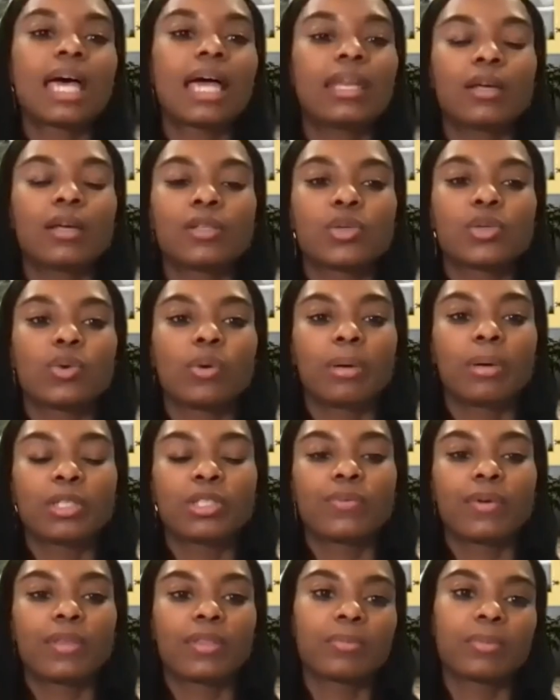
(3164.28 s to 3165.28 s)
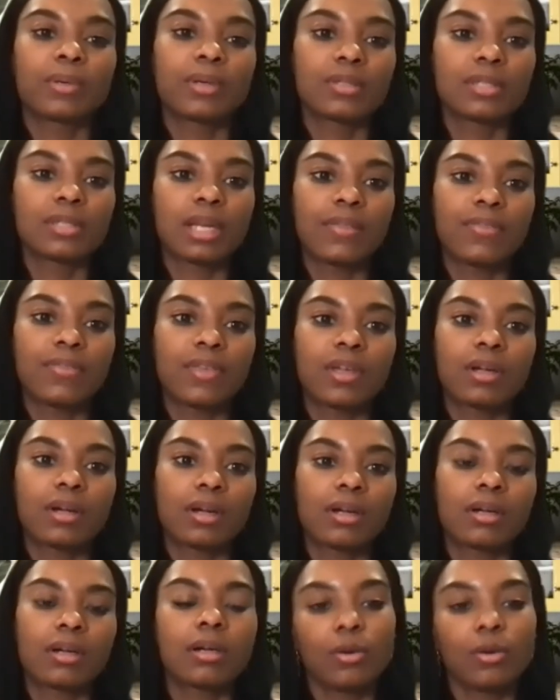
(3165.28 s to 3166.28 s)
on to a bunch of other bills that I think
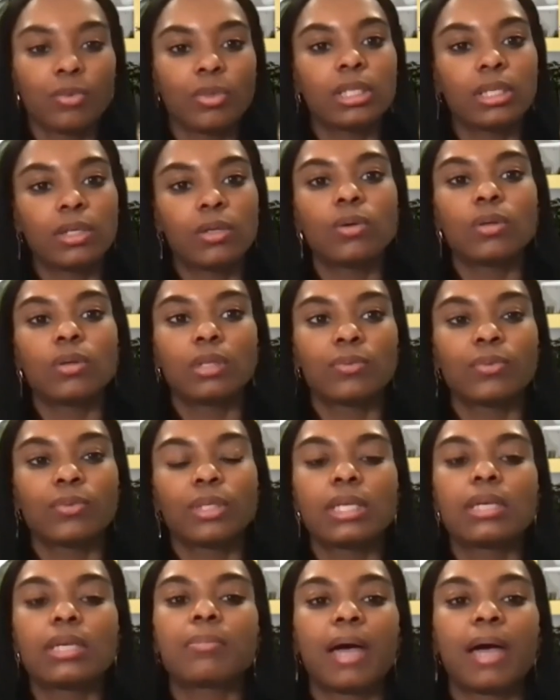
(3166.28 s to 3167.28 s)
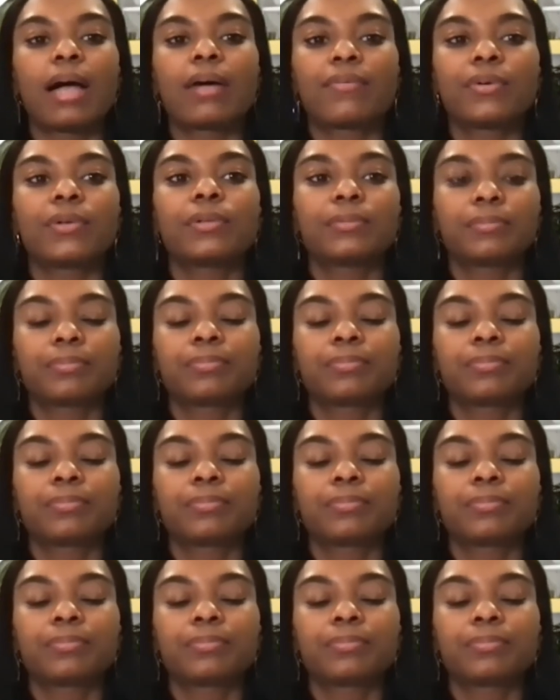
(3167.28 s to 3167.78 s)
are, are really cool and really impactful.